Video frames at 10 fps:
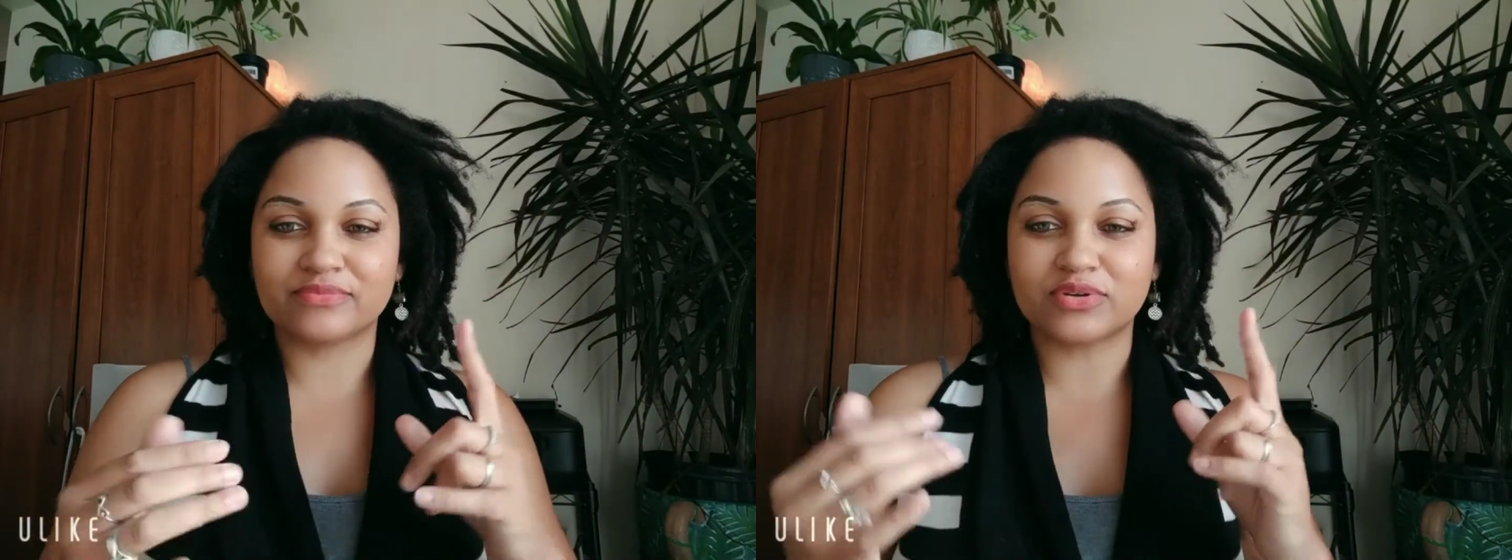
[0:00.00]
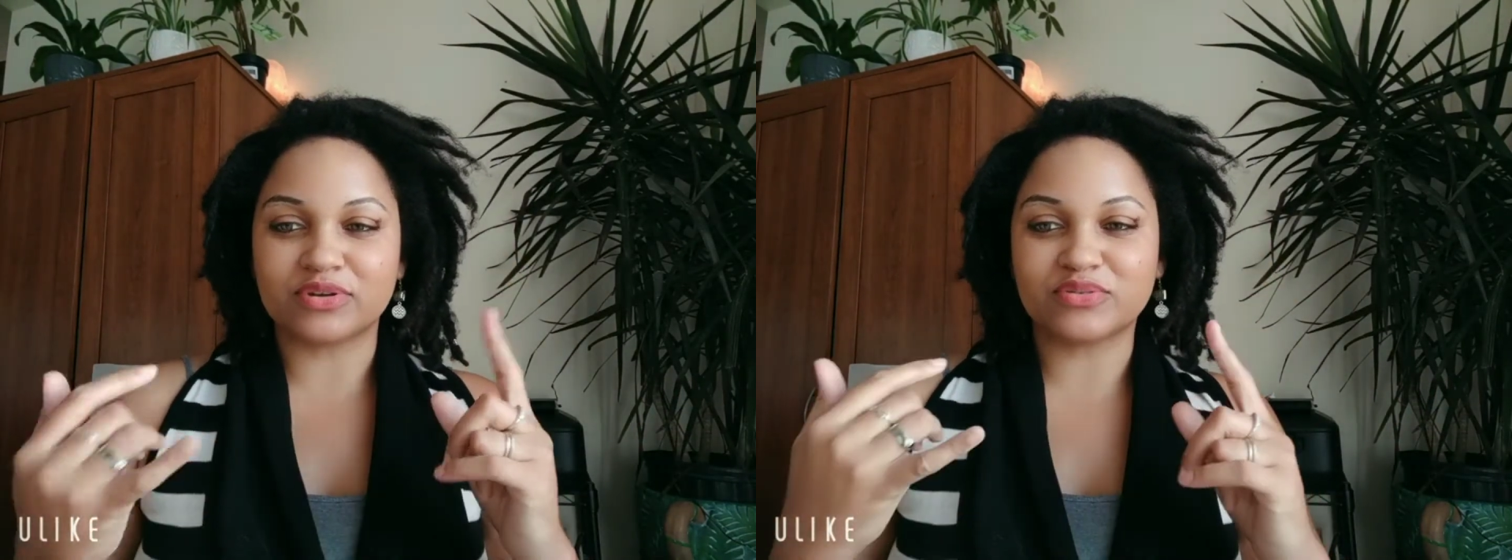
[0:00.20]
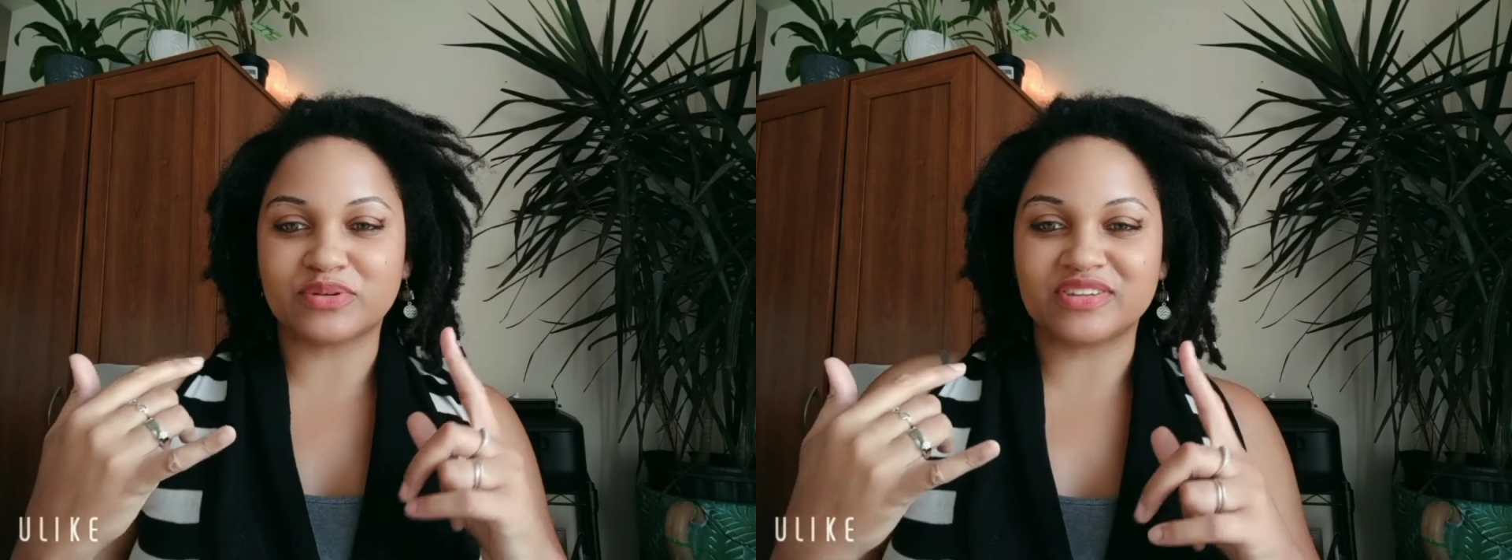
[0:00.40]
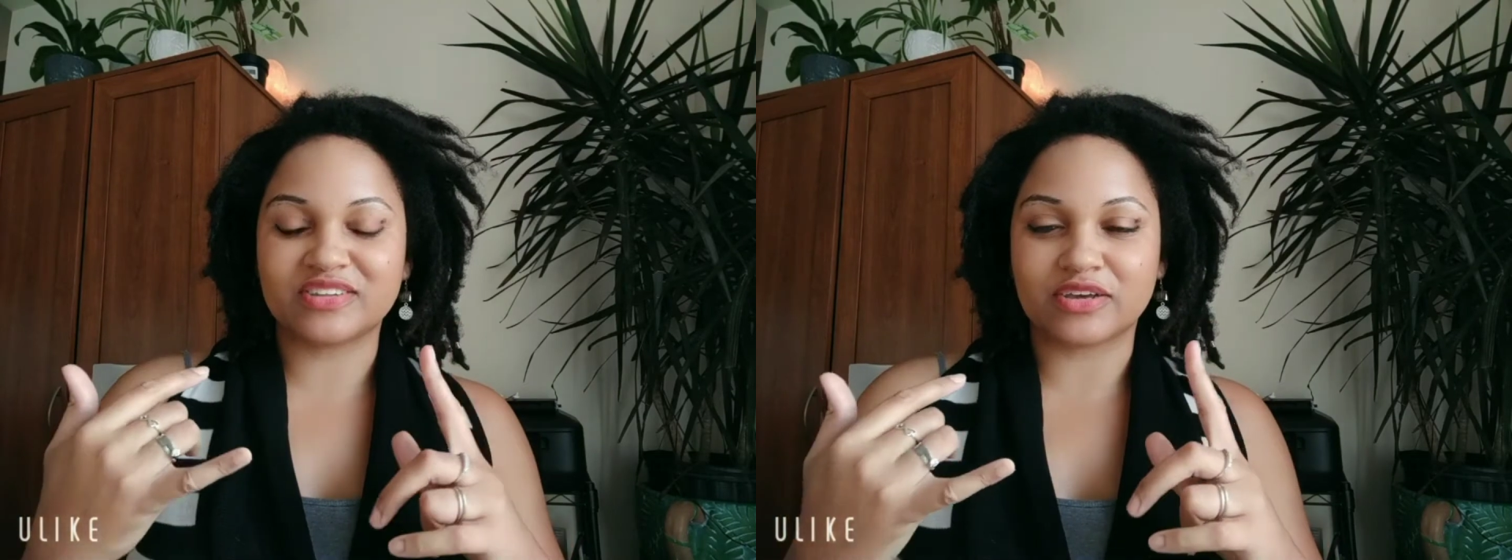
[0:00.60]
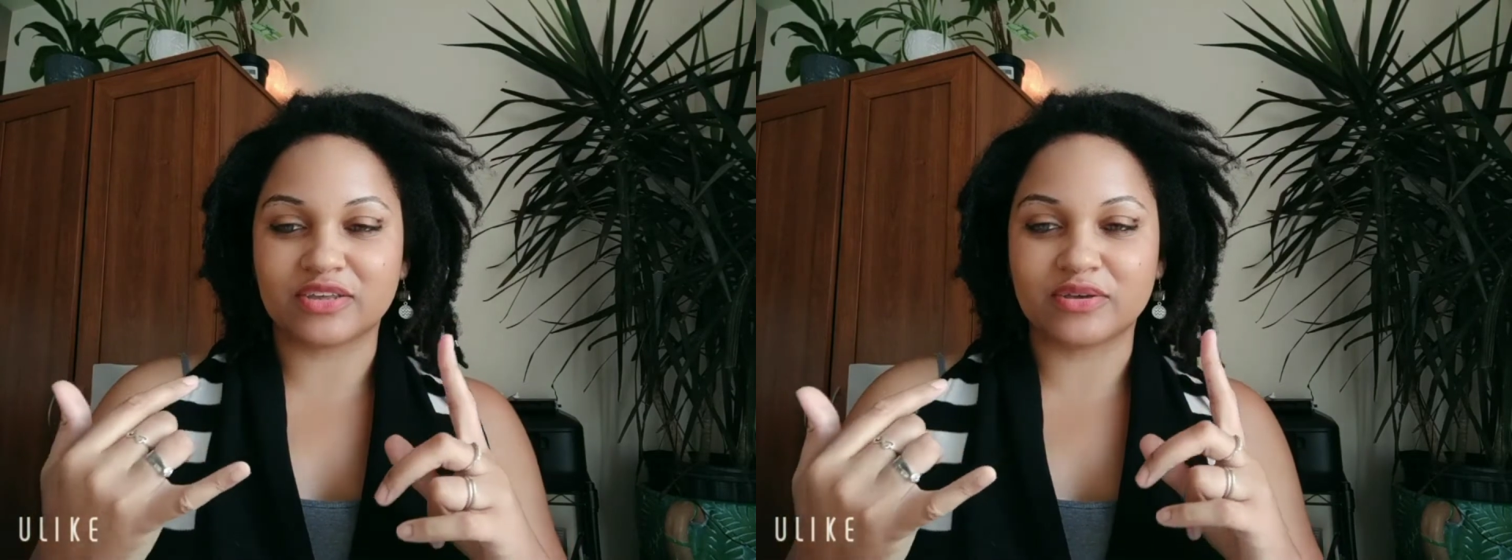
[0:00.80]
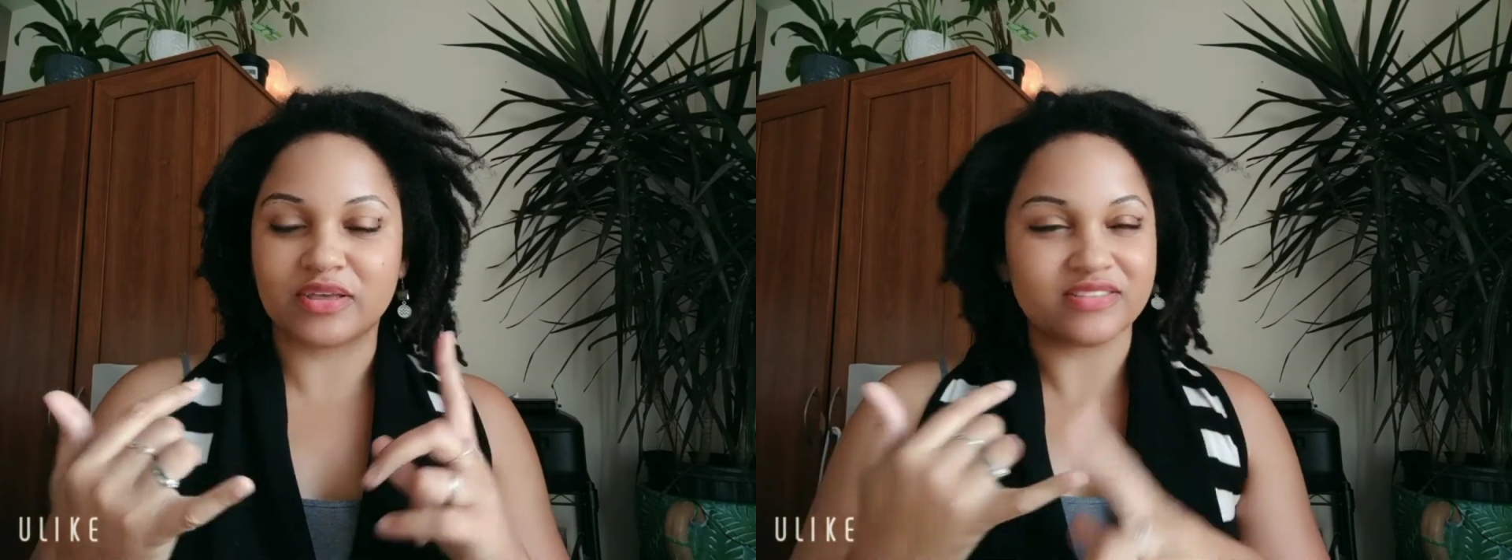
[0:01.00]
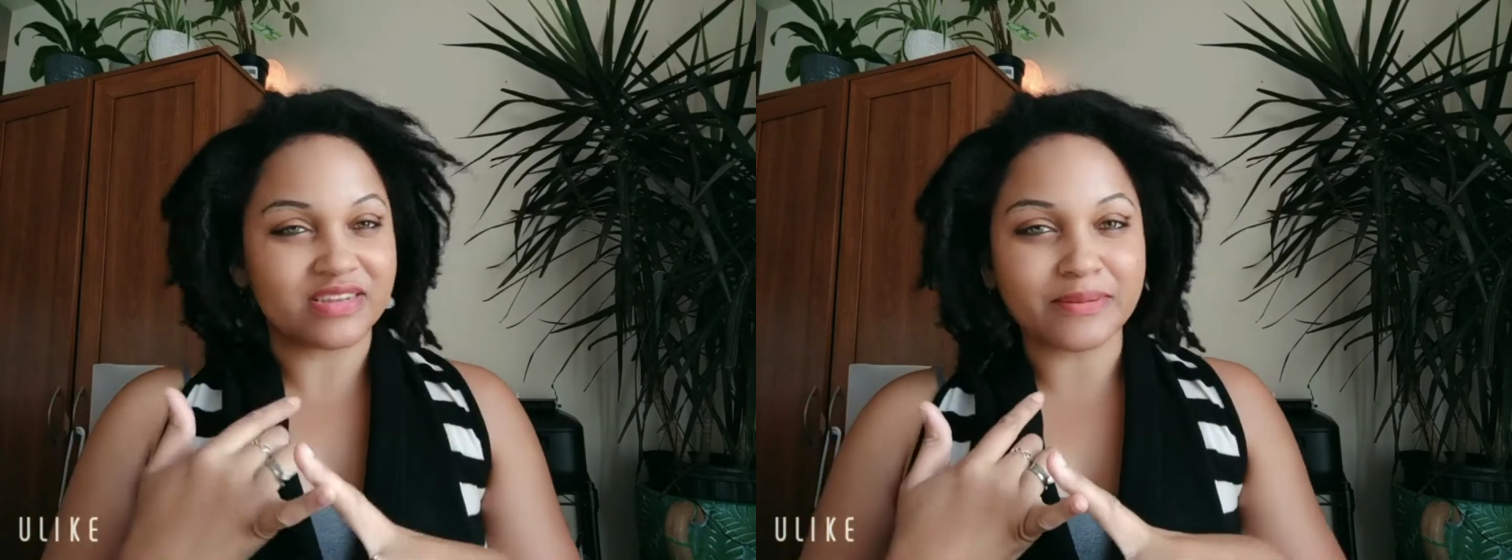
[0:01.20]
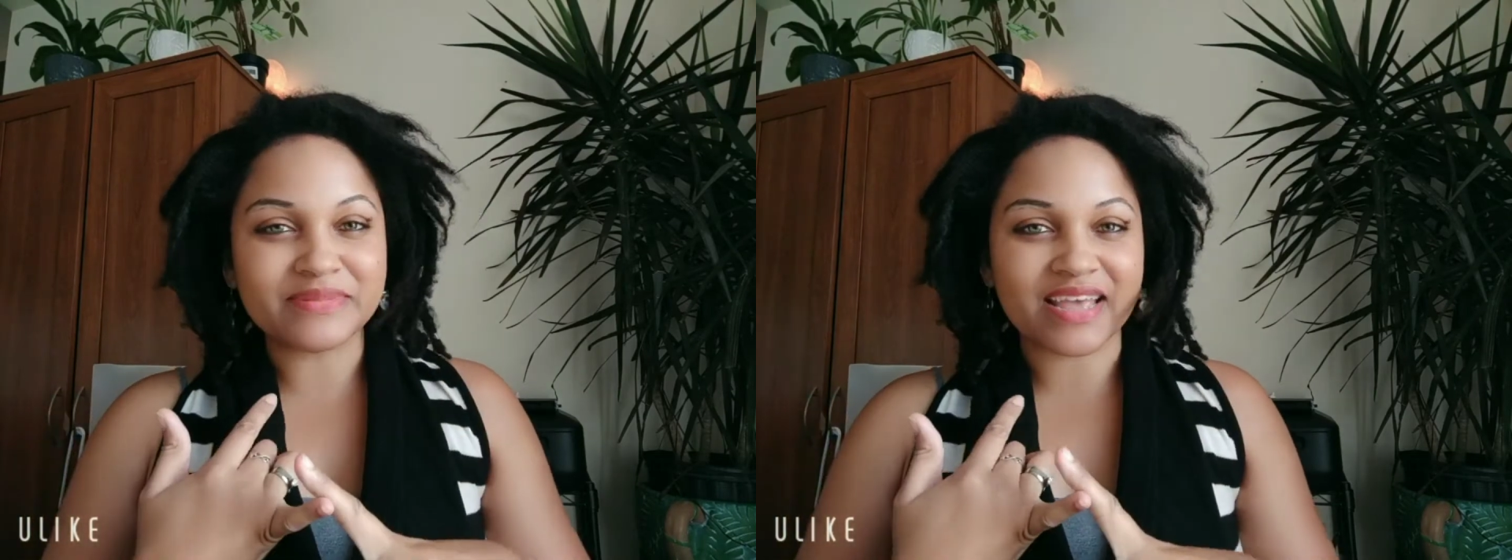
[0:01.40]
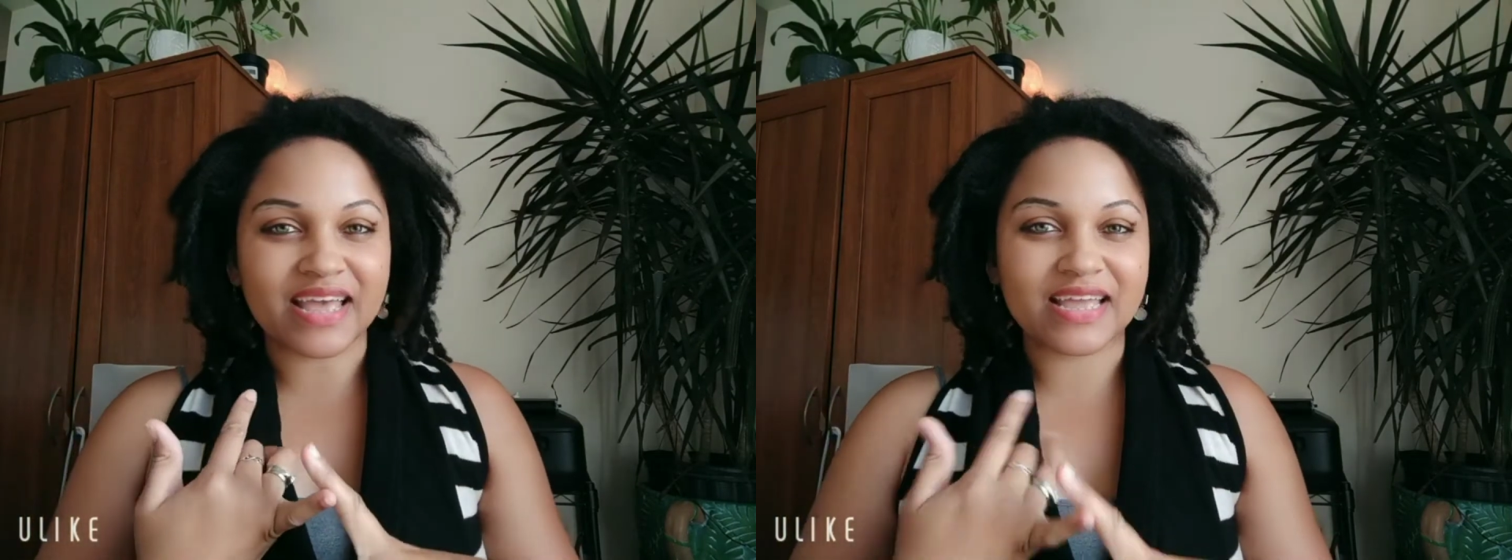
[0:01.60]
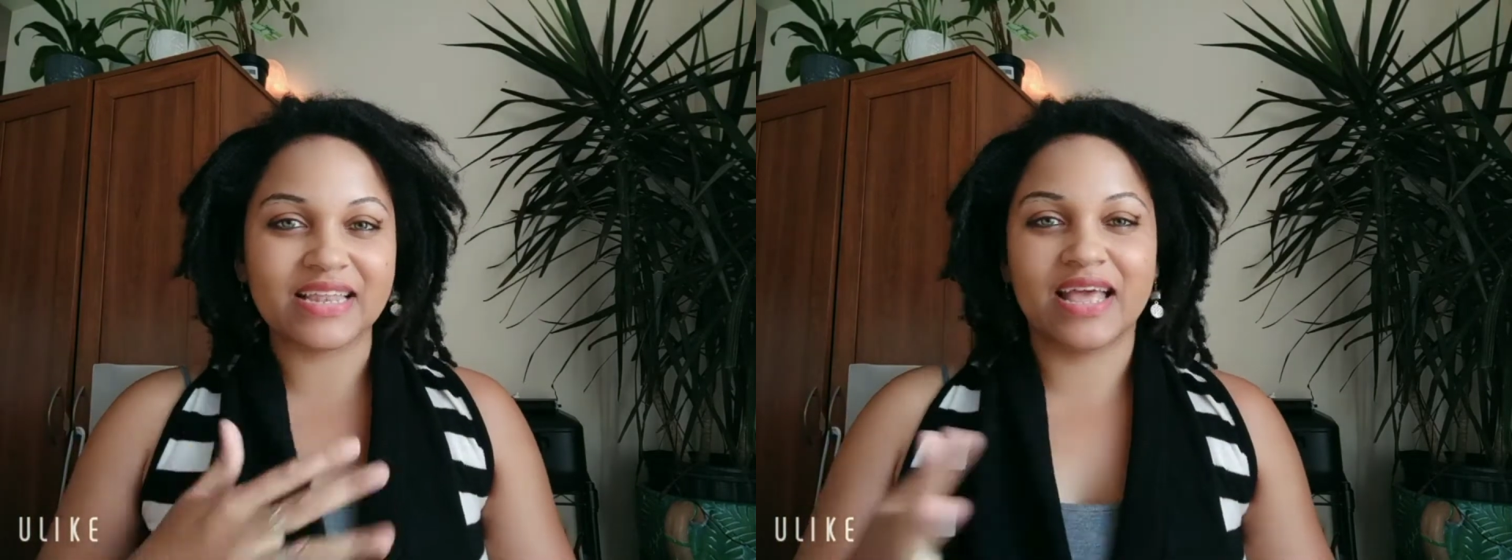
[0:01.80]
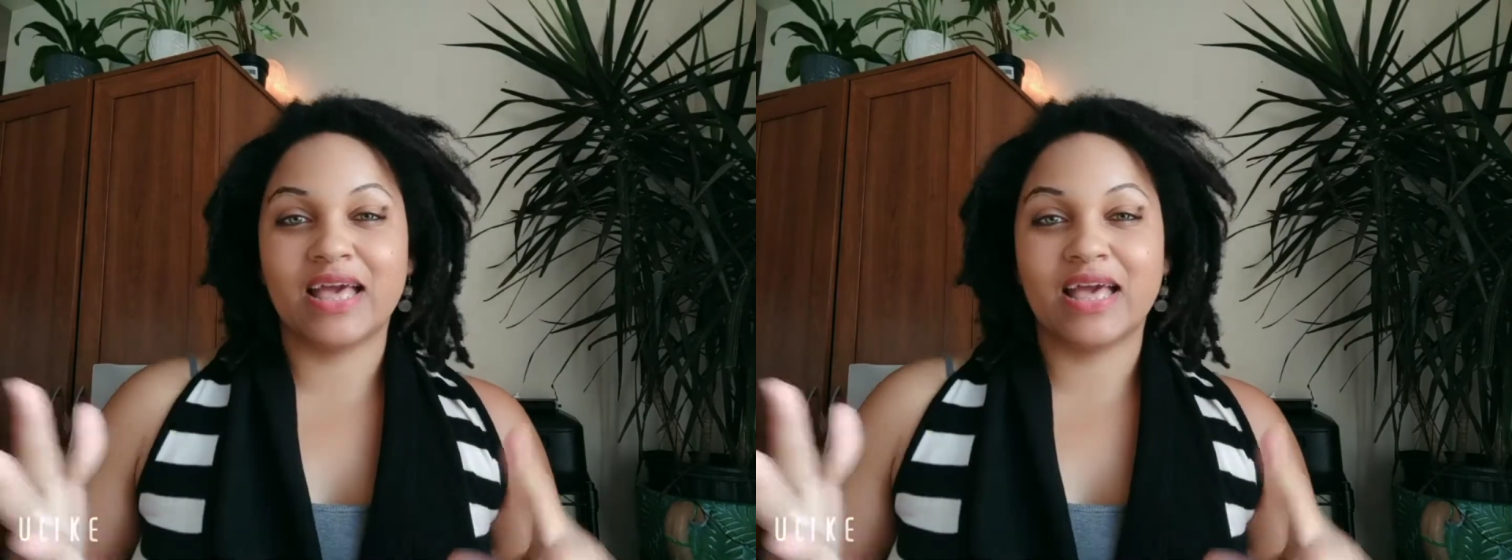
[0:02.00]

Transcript: what else I want to tell you? There's an update,